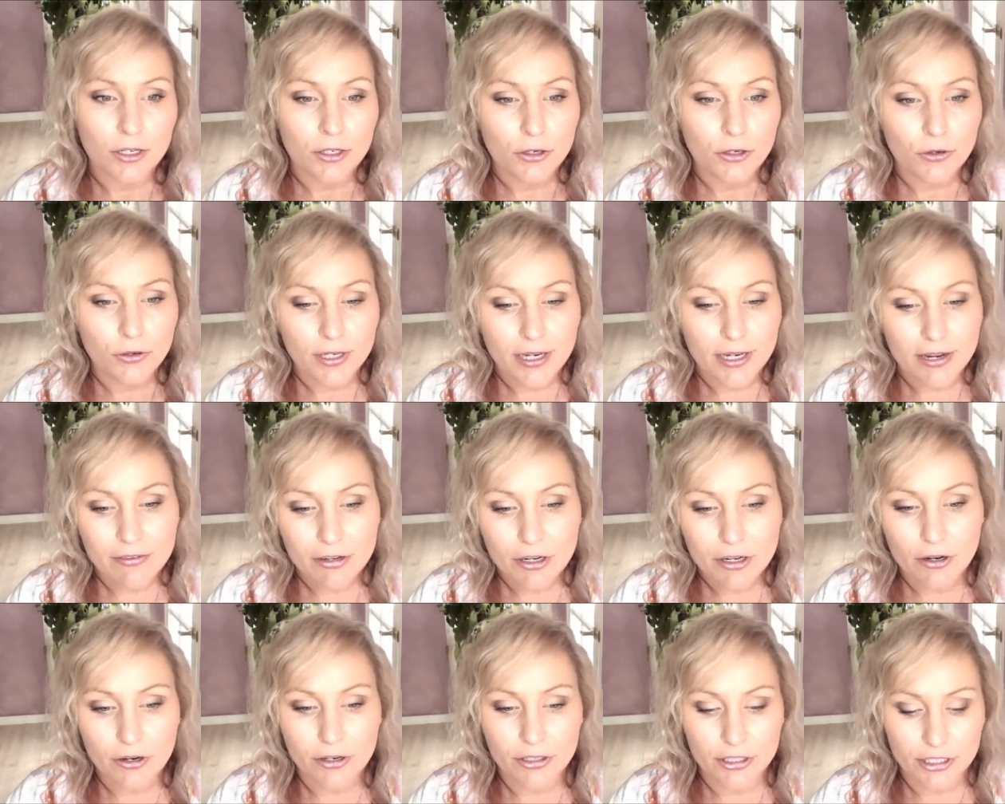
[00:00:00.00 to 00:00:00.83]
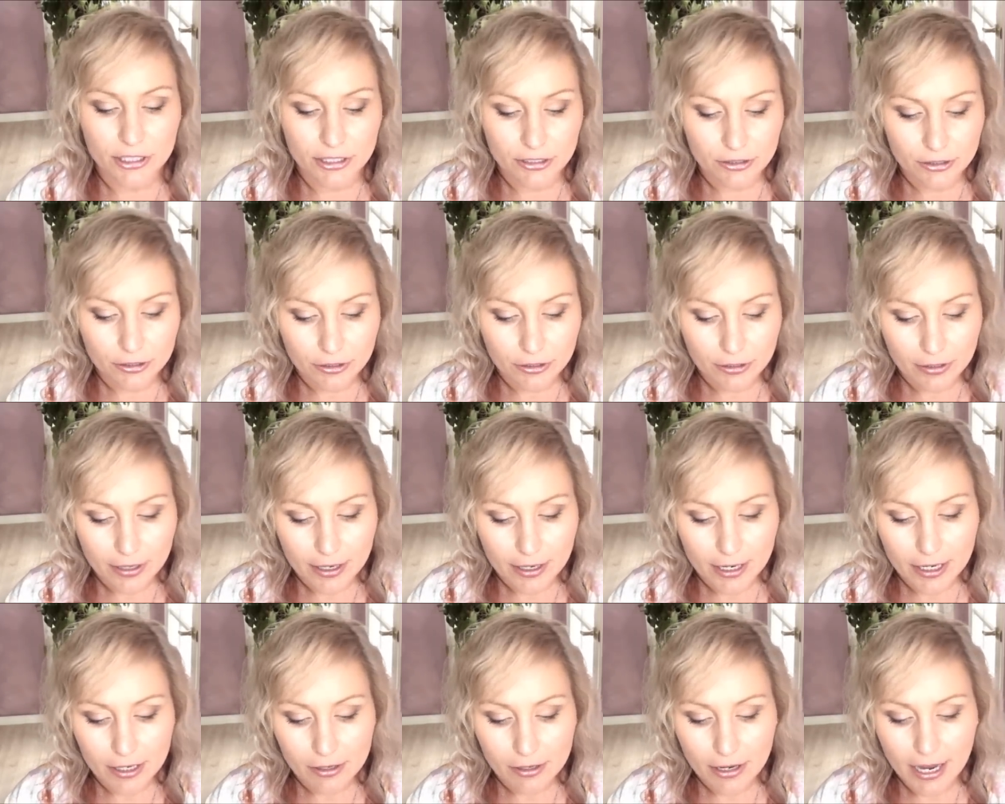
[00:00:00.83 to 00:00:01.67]
You're never going to
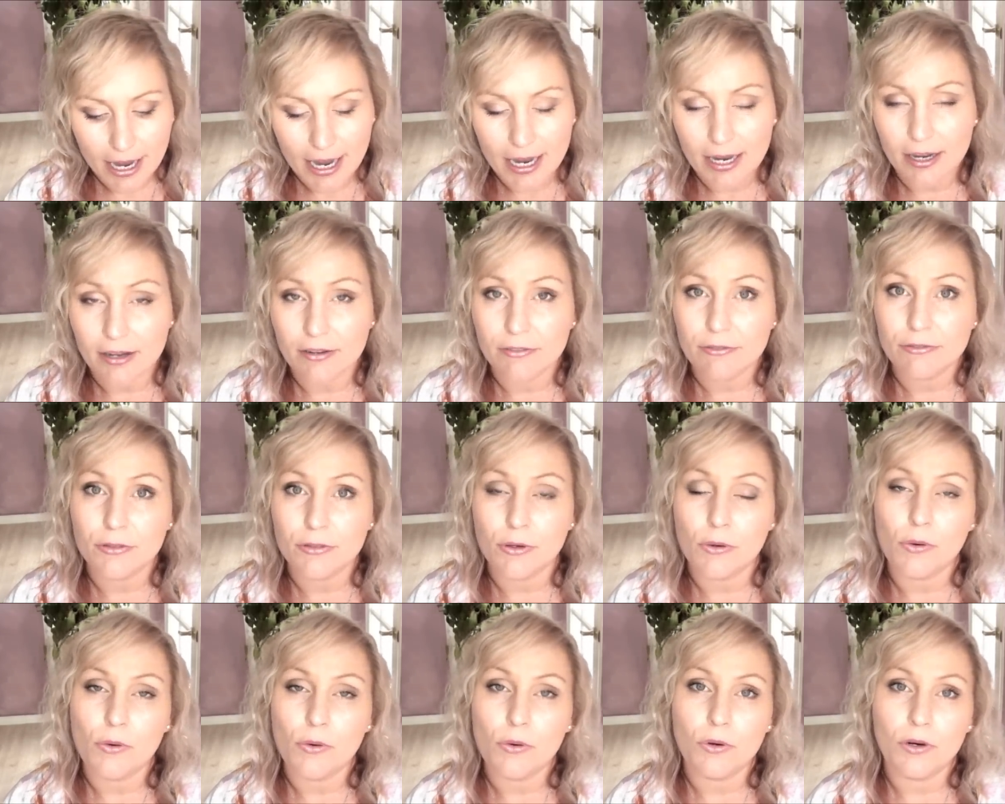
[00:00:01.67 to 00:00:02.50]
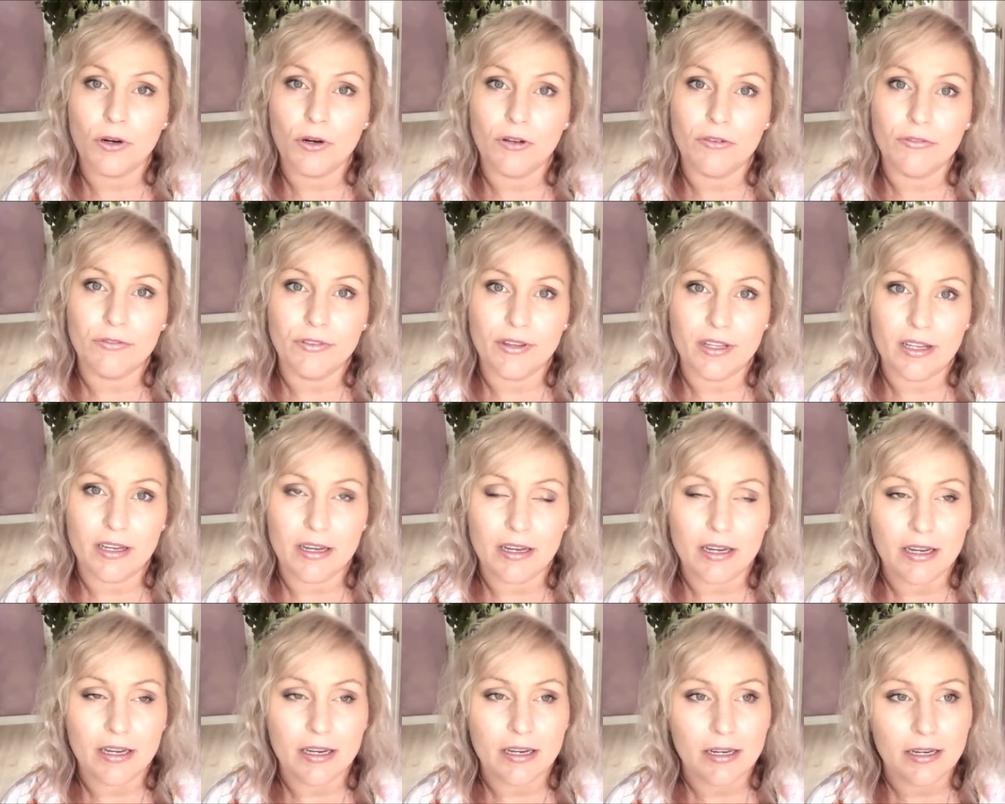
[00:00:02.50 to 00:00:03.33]
have all of
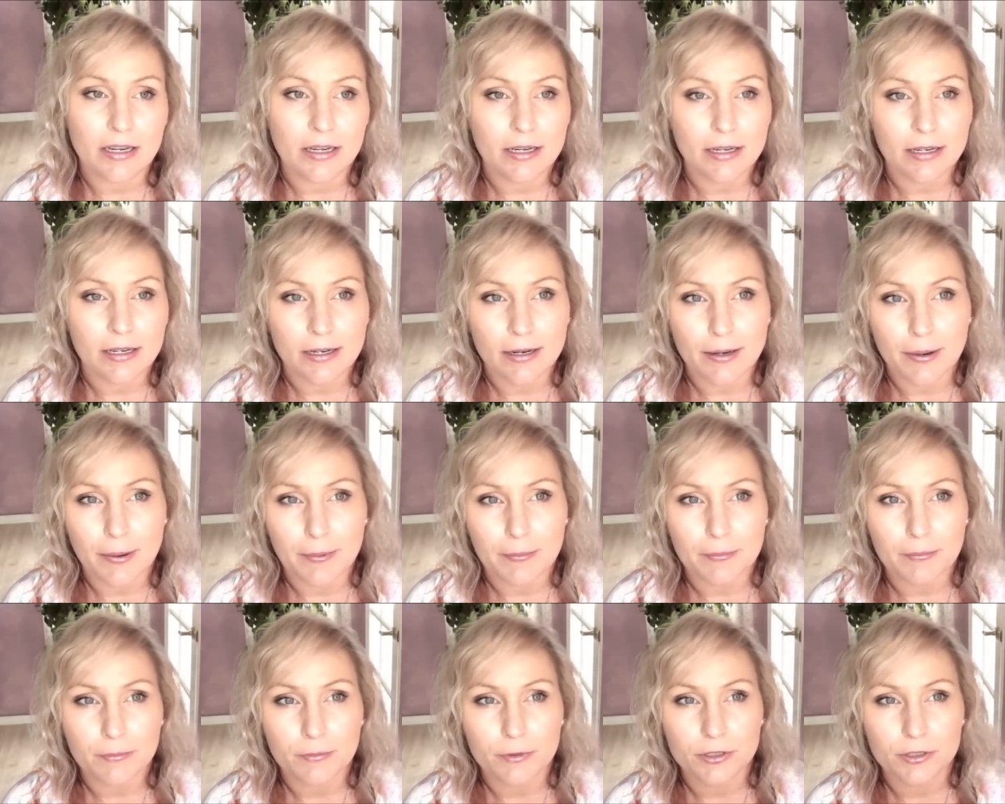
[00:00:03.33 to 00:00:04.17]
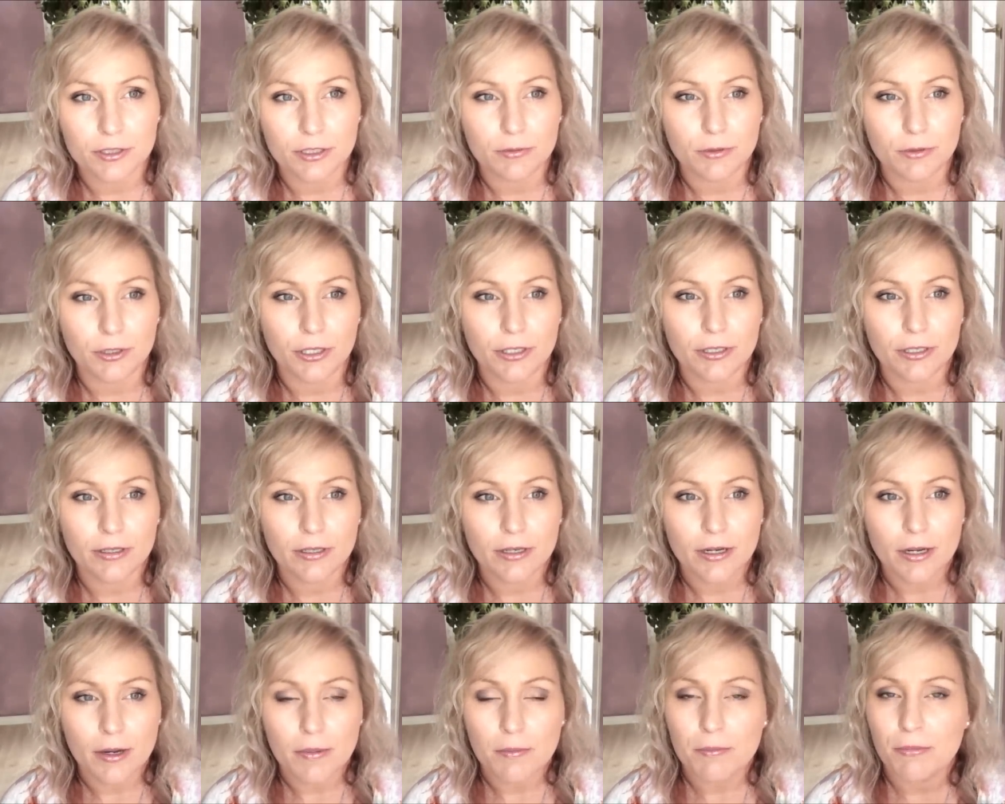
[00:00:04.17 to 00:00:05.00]
the, um, what's the word,
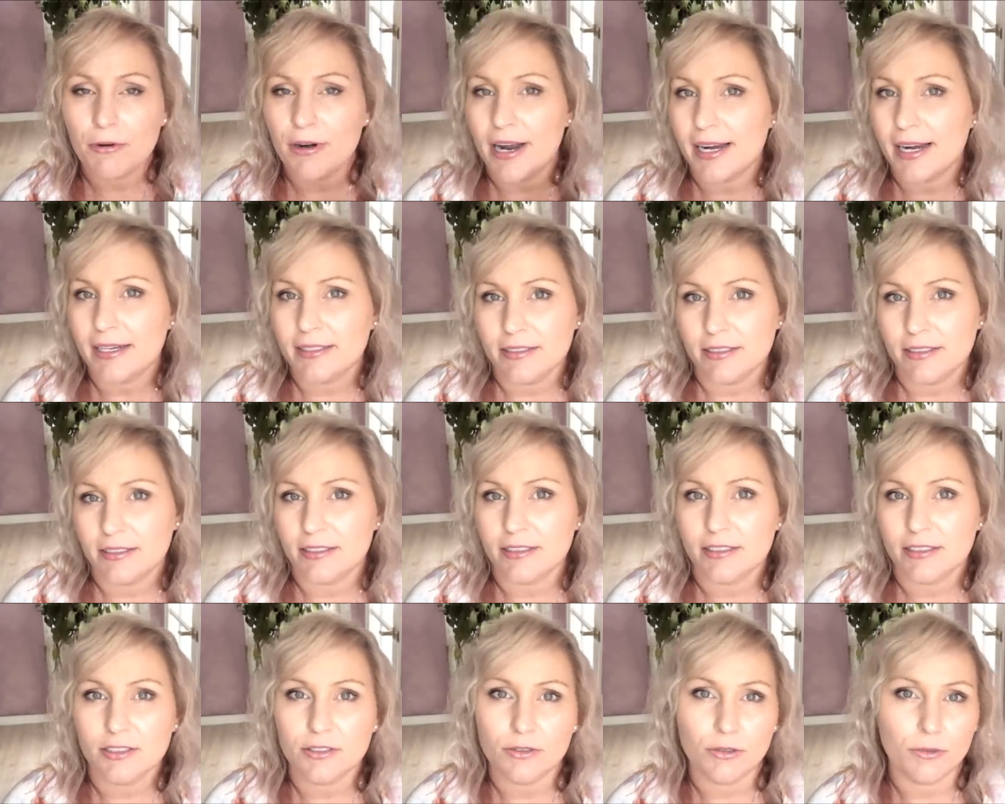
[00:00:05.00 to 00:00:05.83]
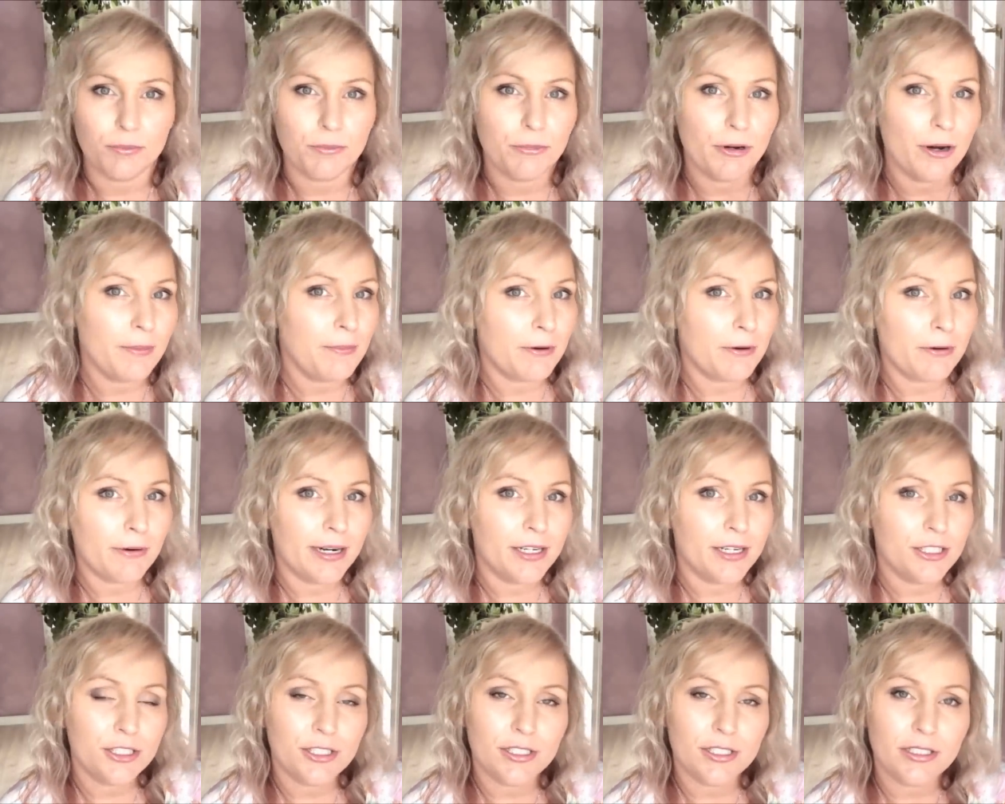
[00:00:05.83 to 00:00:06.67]
practice or
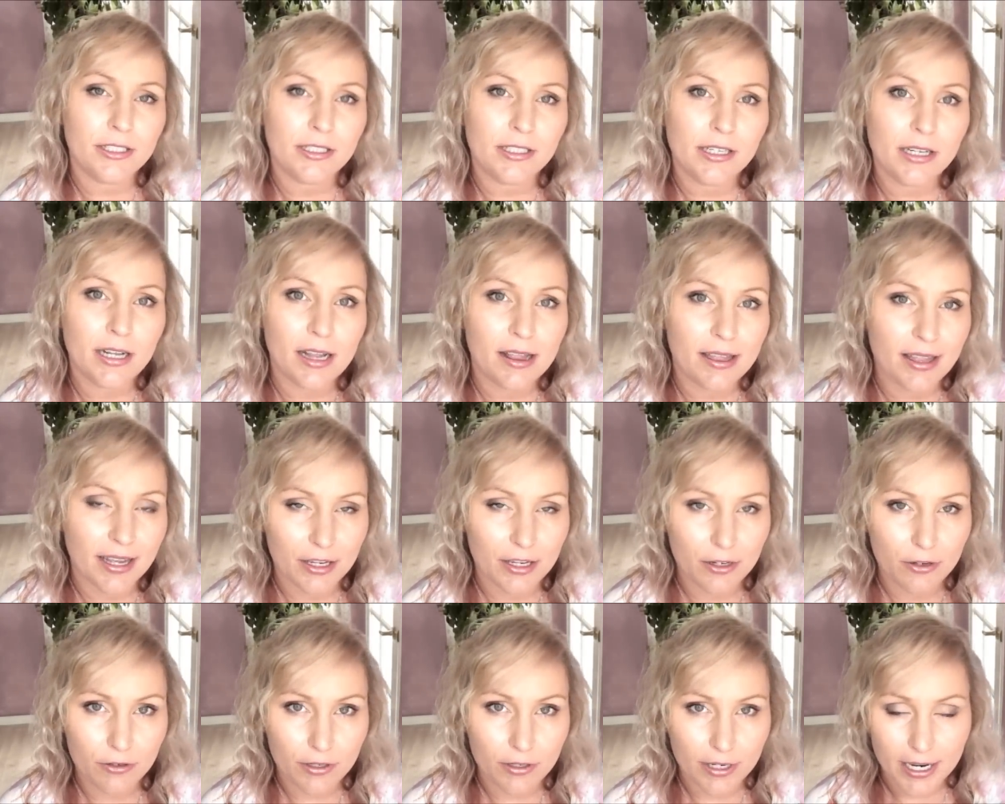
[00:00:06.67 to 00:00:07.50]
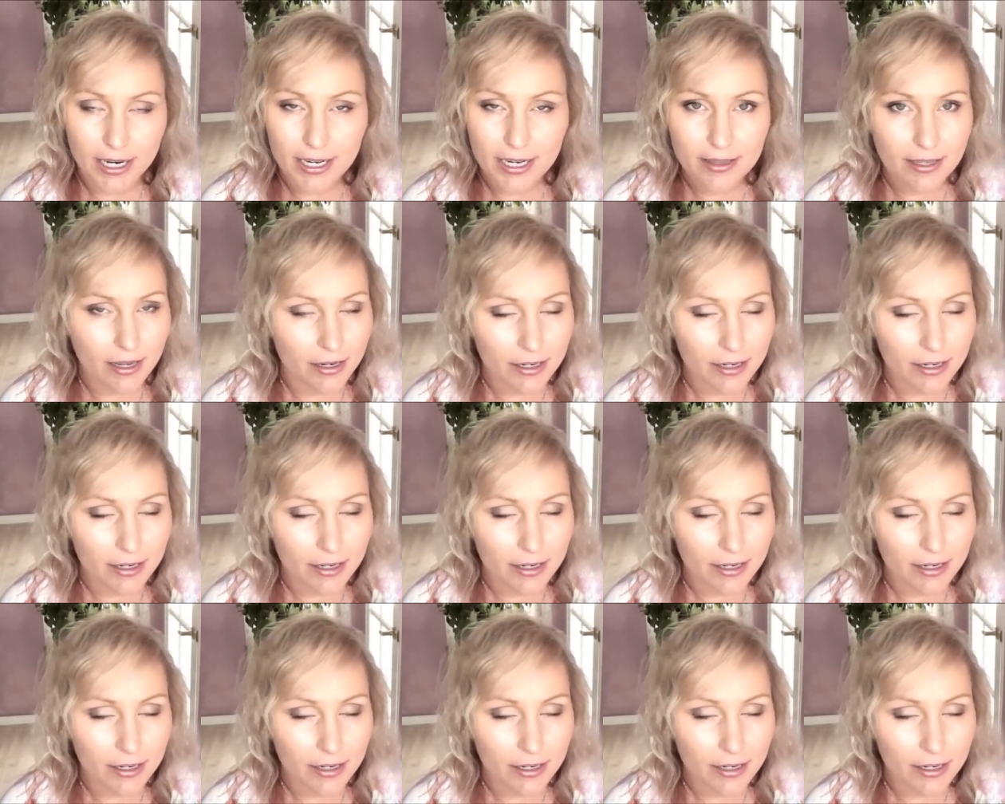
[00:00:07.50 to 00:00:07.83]
preparation that you need.